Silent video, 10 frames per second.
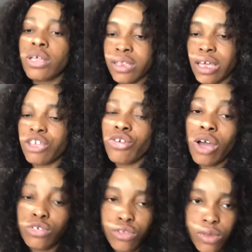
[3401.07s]
Thank you.
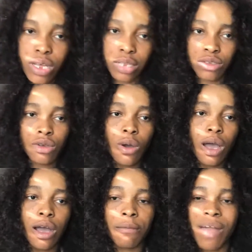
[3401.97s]
I'll do that. So
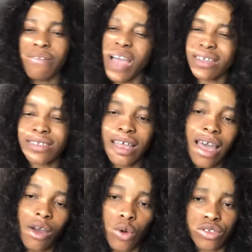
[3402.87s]
I've answered
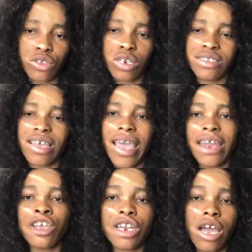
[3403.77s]
that question. Is there
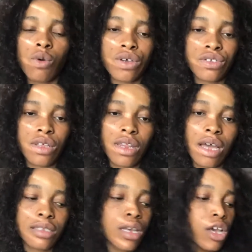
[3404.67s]
any other question
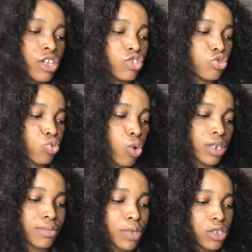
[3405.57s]
that you'd
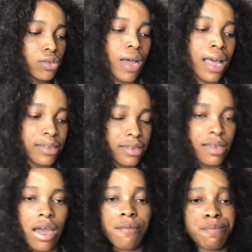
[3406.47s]
want me to
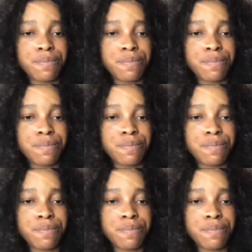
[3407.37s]
answer